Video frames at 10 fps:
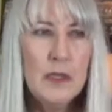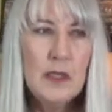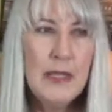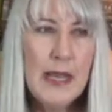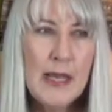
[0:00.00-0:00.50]

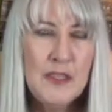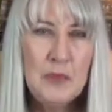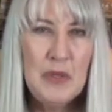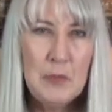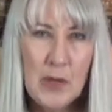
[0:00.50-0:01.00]
It had to
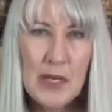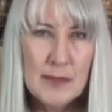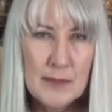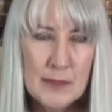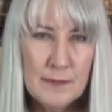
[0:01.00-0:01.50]
be
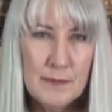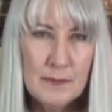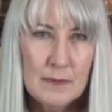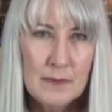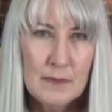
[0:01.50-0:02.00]
positive.
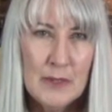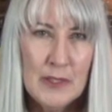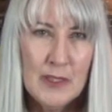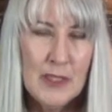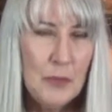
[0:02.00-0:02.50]

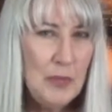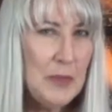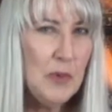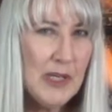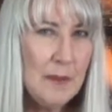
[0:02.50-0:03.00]
And
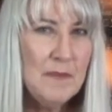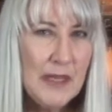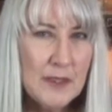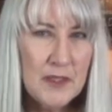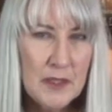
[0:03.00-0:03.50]
people kept
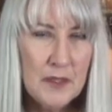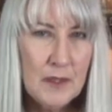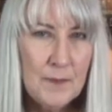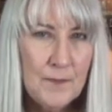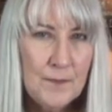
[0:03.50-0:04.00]
that agenda.